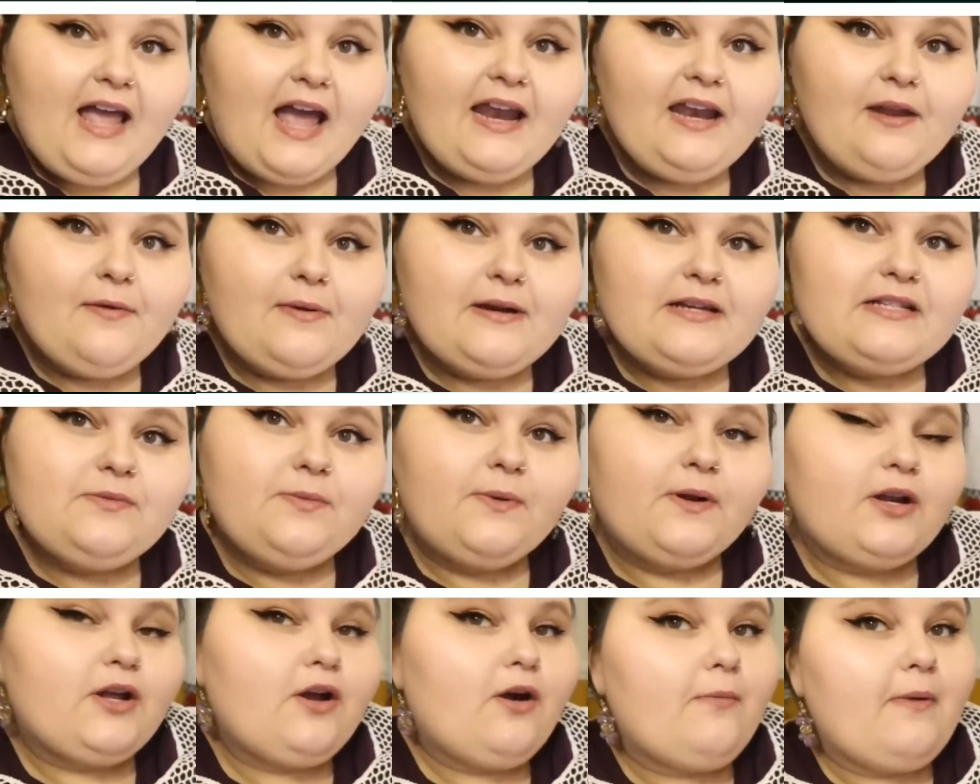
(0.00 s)
anyways,
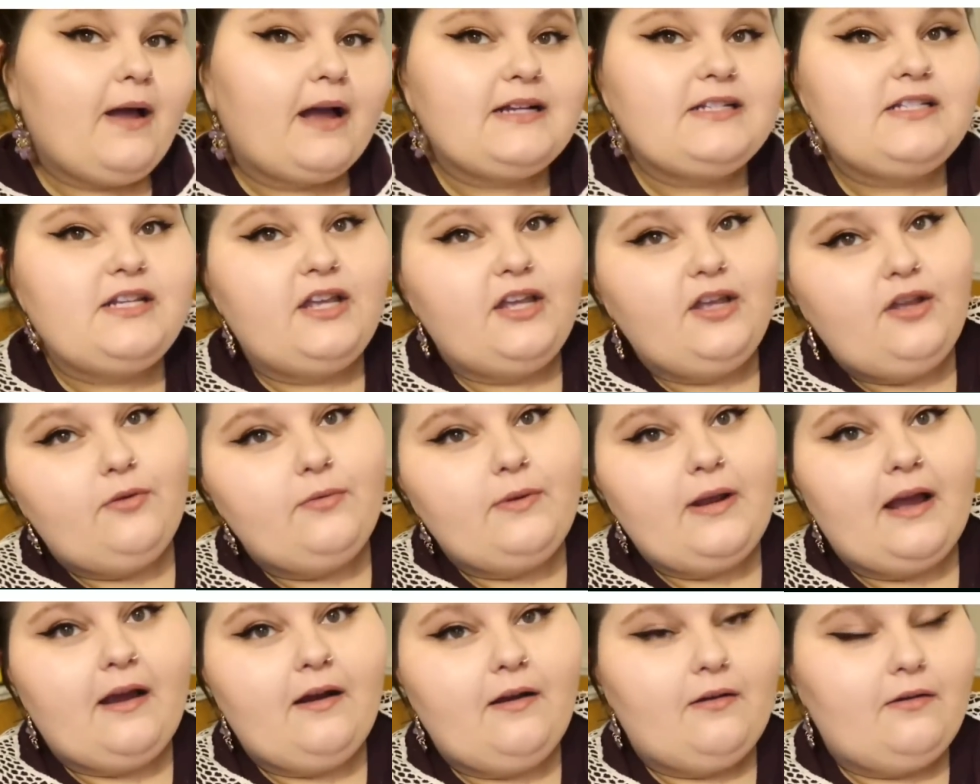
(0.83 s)
we're going to go back to
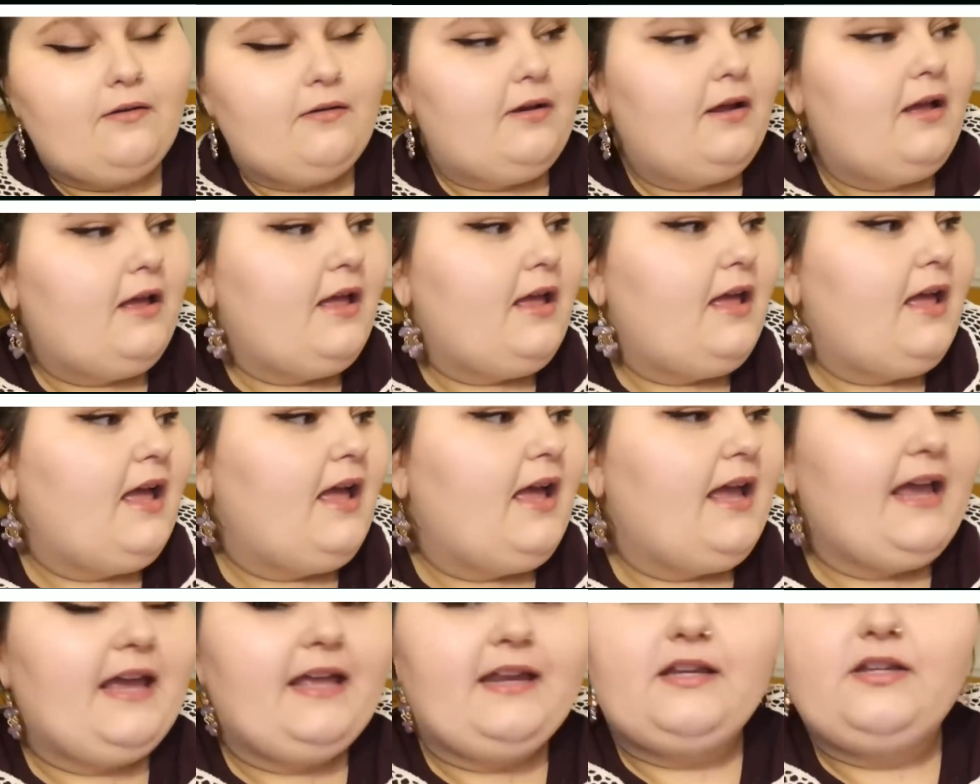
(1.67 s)
you now
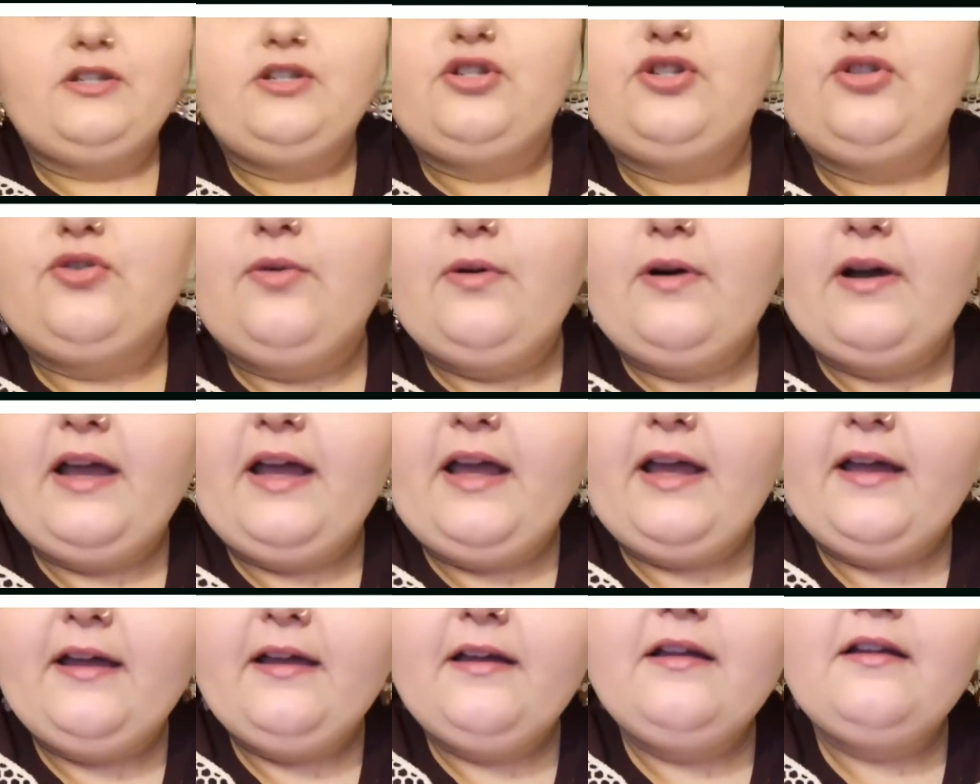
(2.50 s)
and enjoy
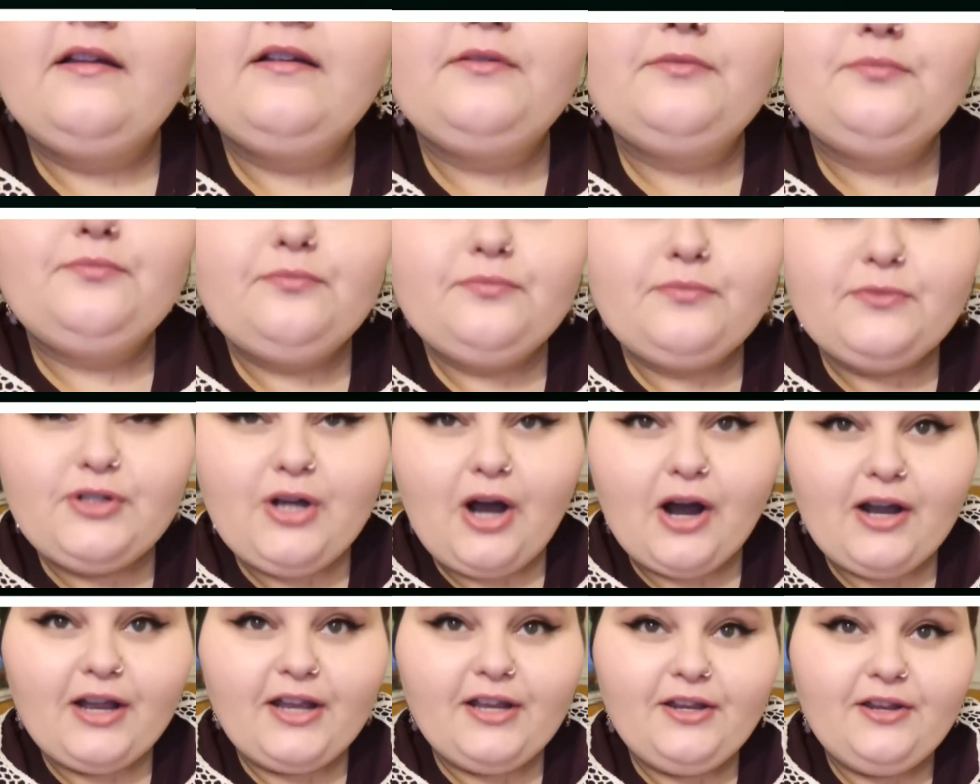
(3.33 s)

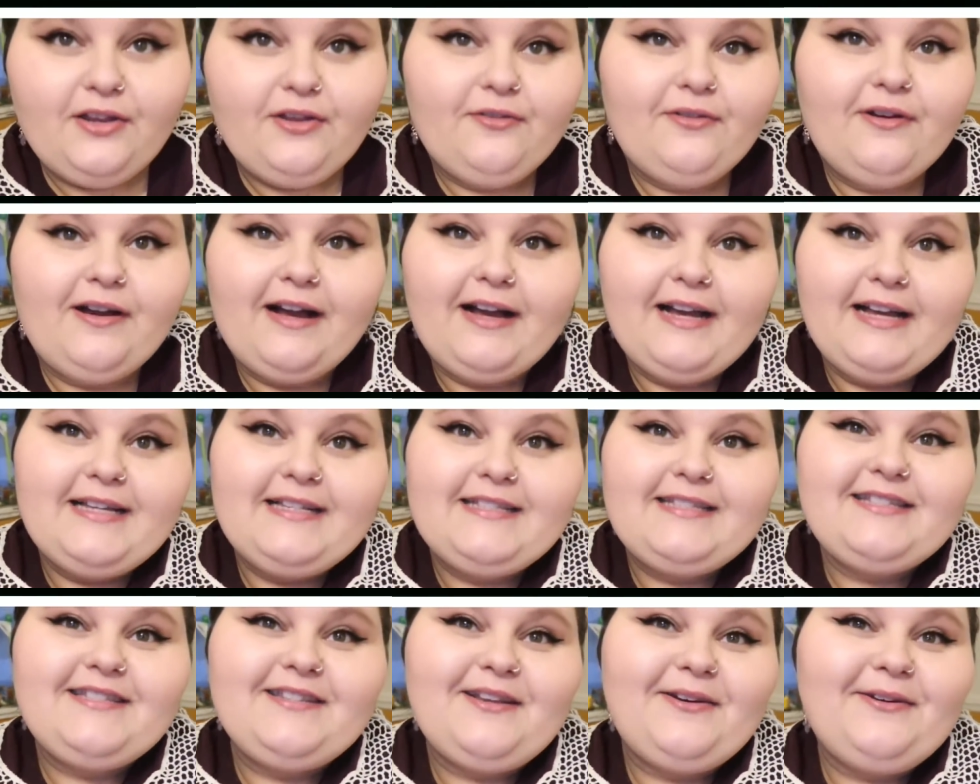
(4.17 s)
talking to you
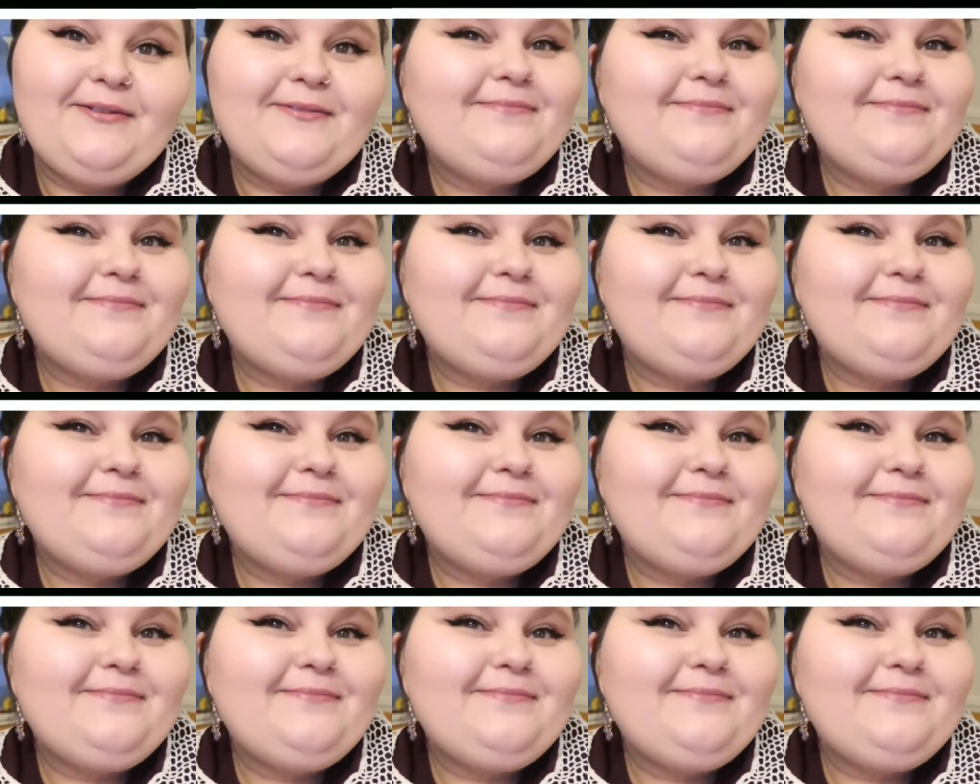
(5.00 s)
guys. So,